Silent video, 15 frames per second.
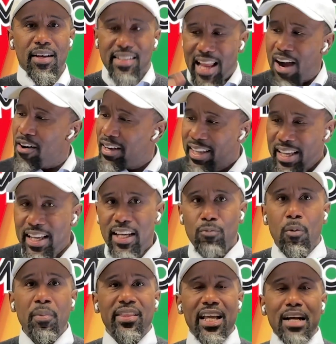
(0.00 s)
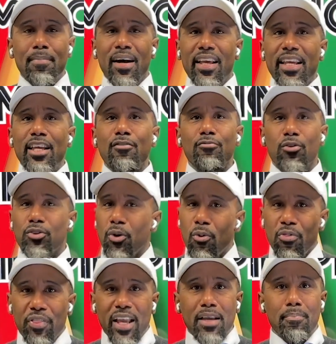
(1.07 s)
Now, again, when we think about evil,
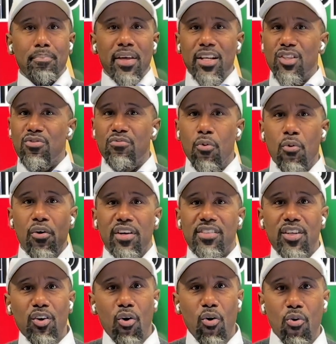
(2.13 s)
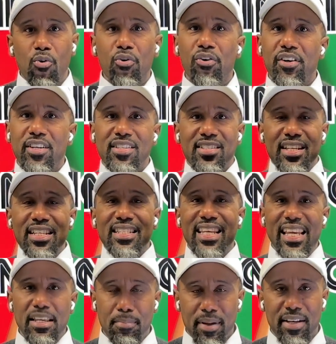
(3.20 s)
don't think pitchforks and horns and
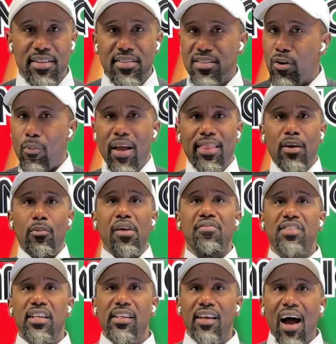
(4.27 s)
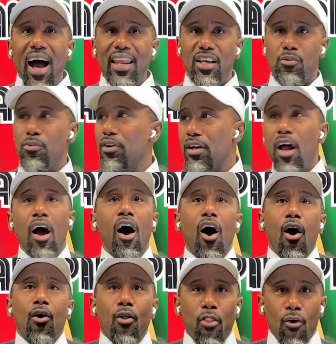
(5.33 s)
demons the way that we've seen in Hollywood,
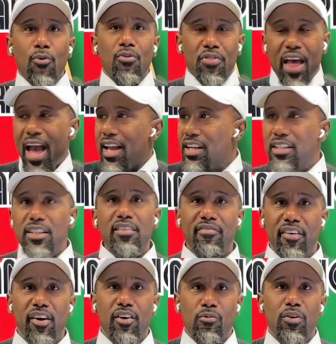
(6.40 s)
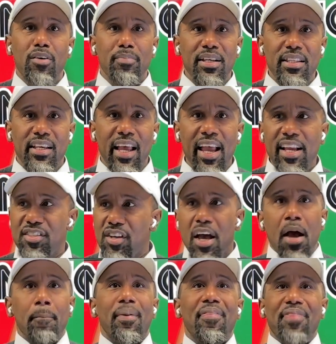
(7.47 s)
although that could very well be the case.
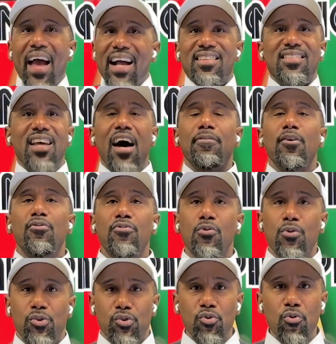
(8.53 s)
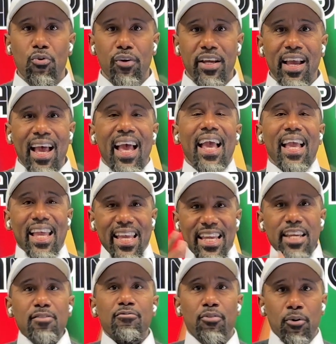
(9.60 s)
But that's not the full story.
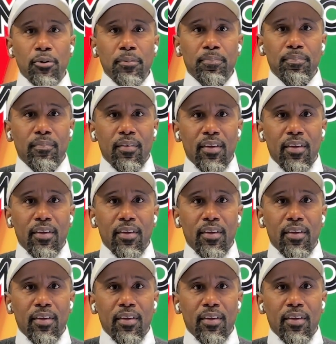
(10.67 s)
Evil